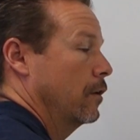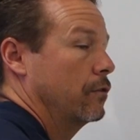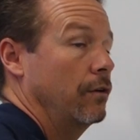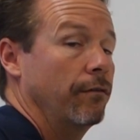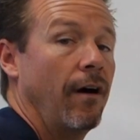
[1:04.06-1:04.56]
To
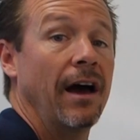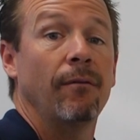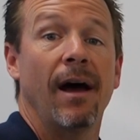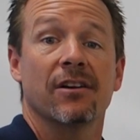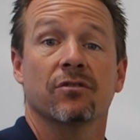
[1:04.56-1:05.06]
divide
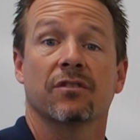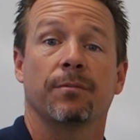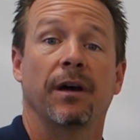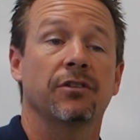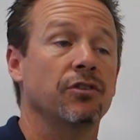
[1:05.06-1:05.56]
rational
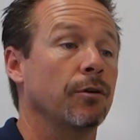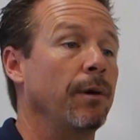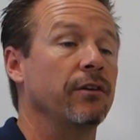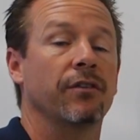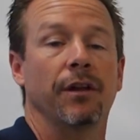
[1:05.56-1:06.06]
expressions, you're
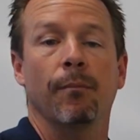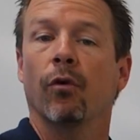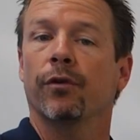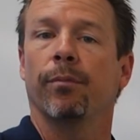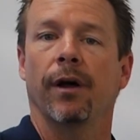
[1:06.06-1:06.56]
basically
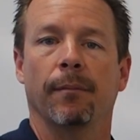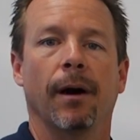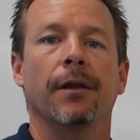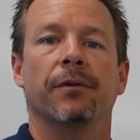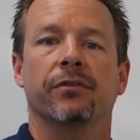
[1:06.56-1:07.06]
multiplying by
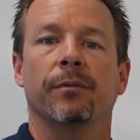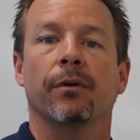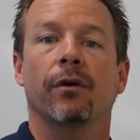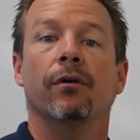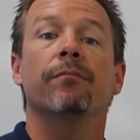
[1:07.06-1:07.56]
the
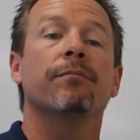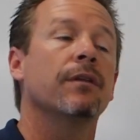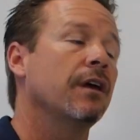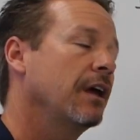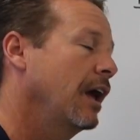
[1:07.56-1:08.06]
reciprocal.
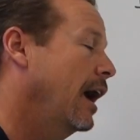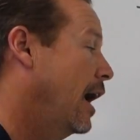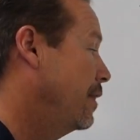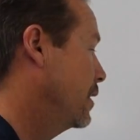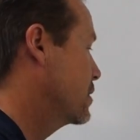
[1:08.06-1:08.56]

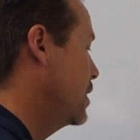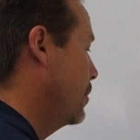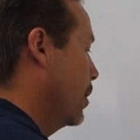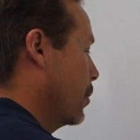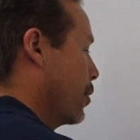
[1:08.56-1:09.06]
And then step
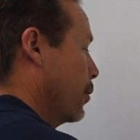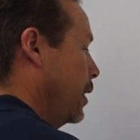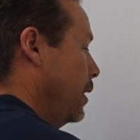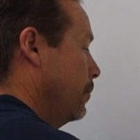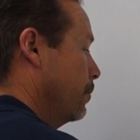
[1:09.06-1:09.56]
number
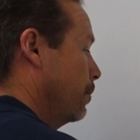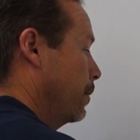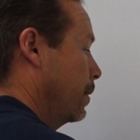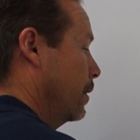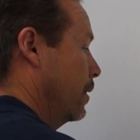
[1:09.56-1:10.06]
3
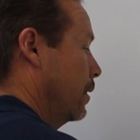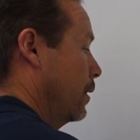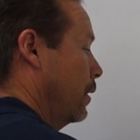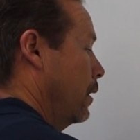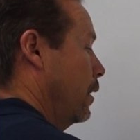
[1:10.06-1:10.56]

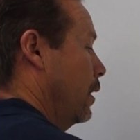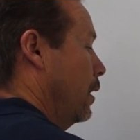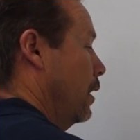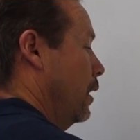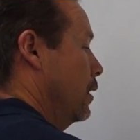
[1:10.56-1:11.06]

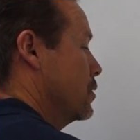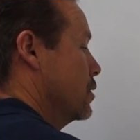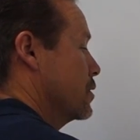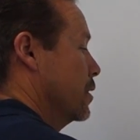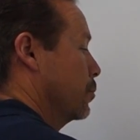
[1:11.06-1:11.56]
is to
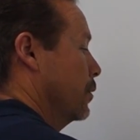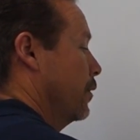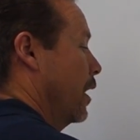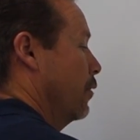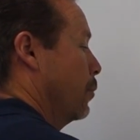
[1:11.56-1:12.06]

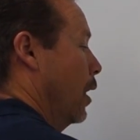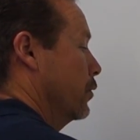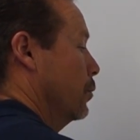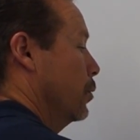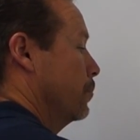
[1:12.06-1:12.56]
simplify if
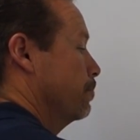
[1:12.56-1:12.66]
possible.